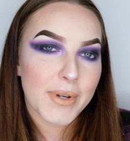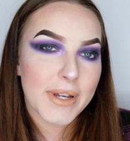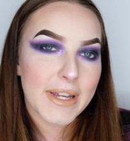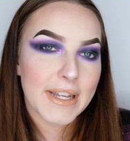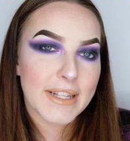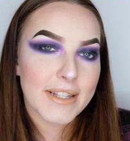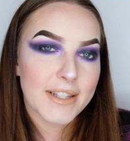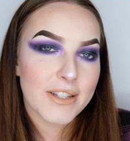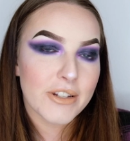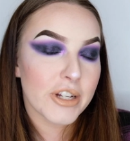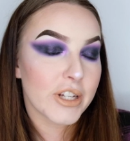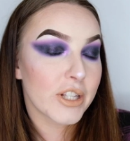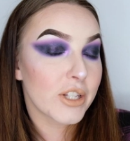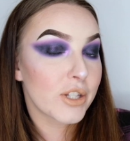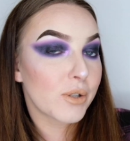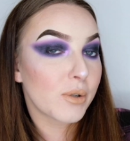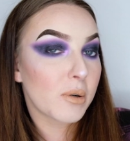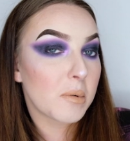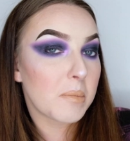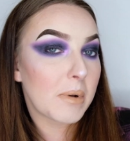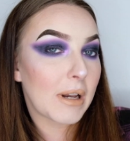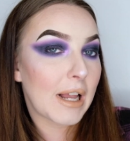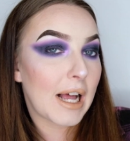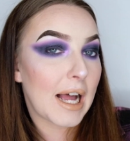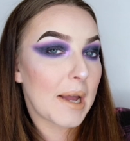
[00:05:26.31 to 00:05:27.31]
is just to
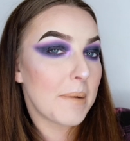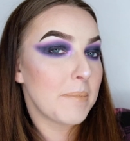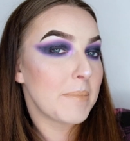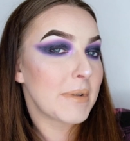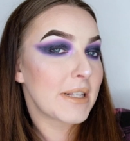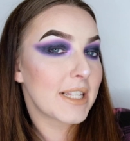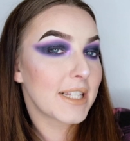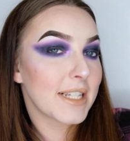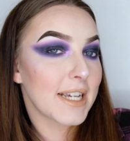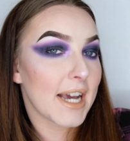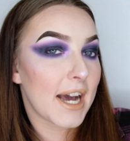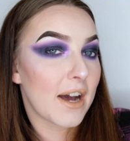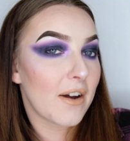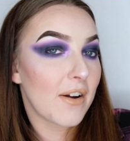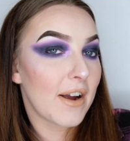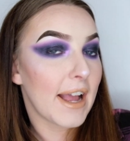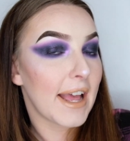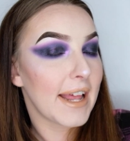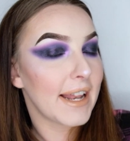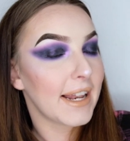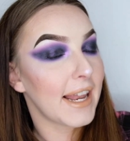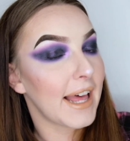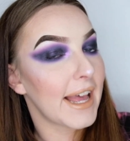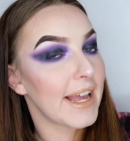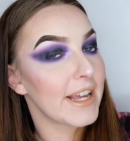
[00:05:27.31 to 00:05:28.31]
apply mascara
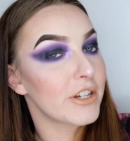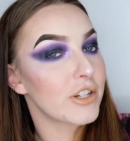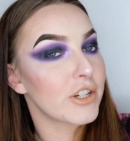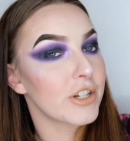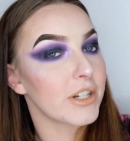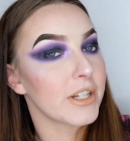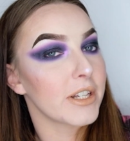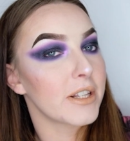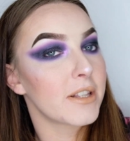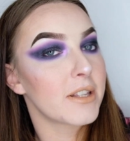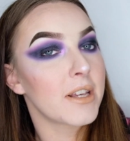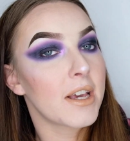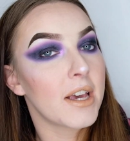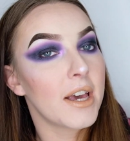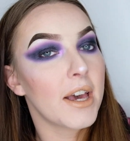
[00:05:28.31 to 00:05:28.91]
and lashes.